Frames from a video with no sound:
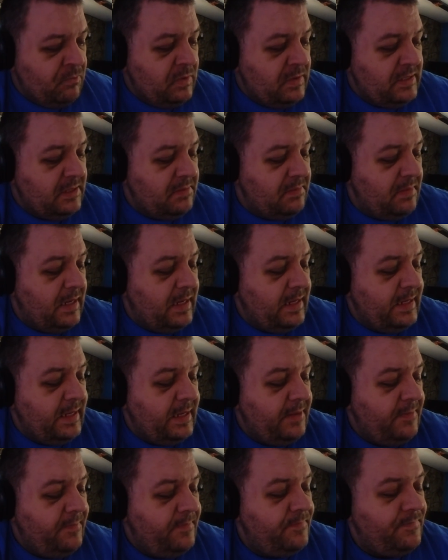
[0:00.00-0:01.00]
Some
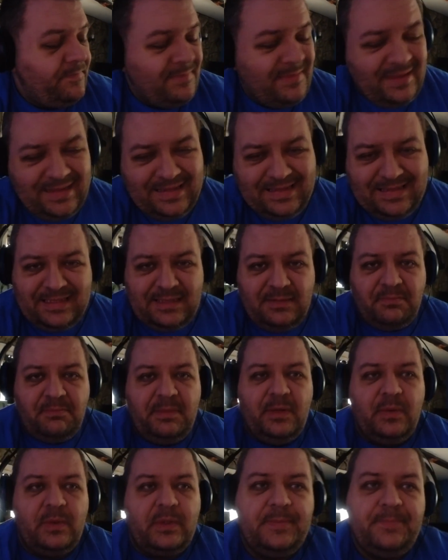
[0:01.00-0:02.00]
honey and some
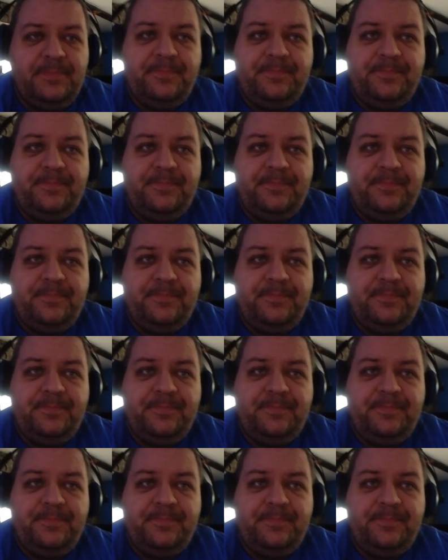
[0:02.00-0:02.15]
milk.